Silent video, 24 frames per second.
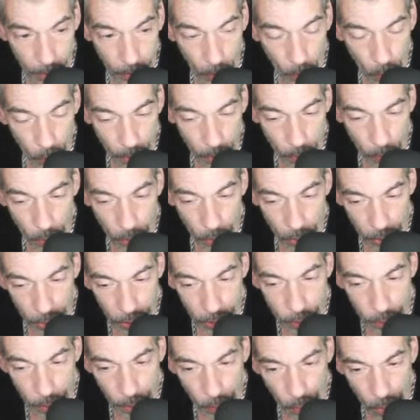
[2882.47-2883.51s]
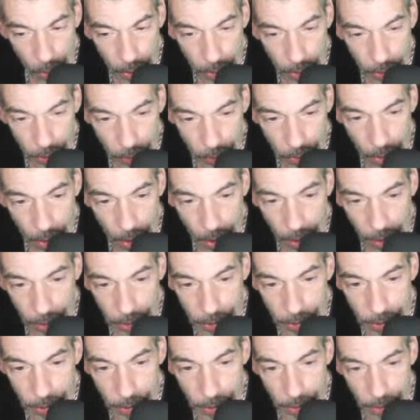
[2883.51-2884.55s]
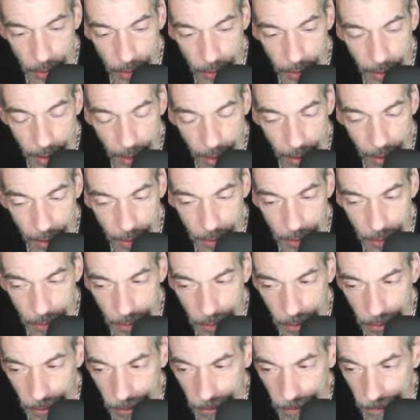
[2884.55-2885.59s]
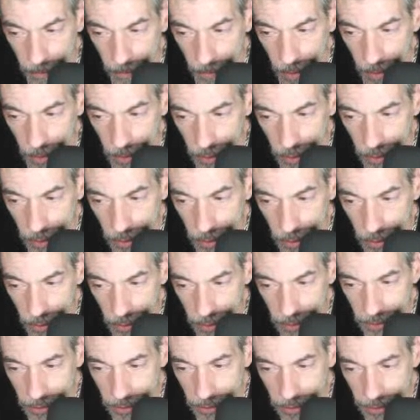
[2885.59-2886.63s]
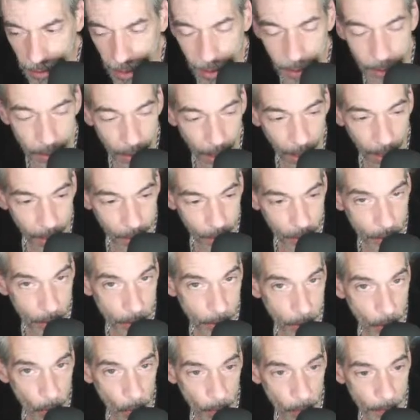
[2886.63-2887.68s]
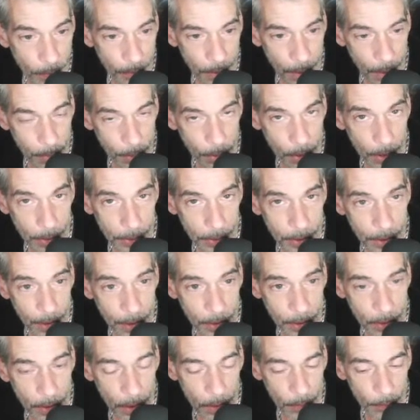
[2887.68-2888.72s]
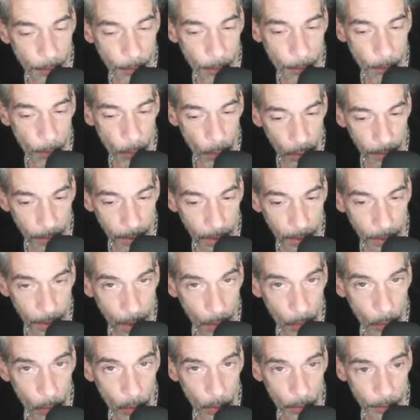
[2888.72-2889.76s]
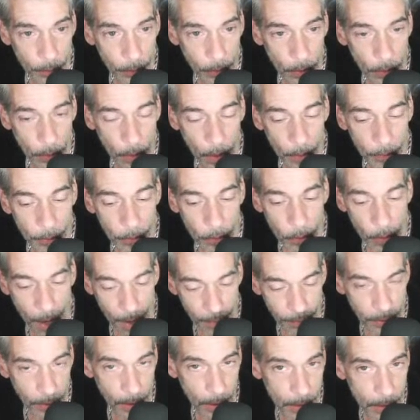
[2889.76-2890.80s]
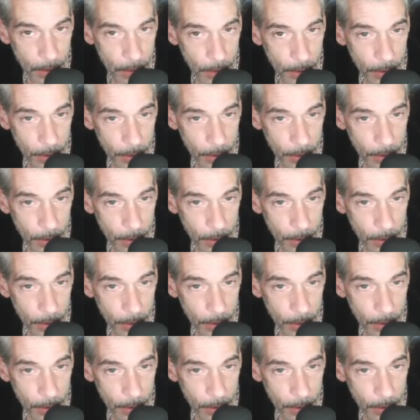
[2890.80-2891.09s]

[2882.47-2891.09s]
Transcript: what words we want to utilize, can take agency over that process of forming that worldview, of crafting it.